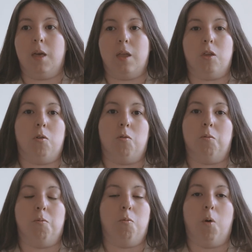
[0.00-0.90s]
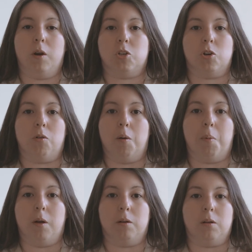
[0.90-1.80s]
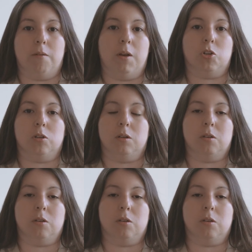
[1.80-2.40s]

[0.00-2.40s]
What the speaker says: that you want to show up on eventually.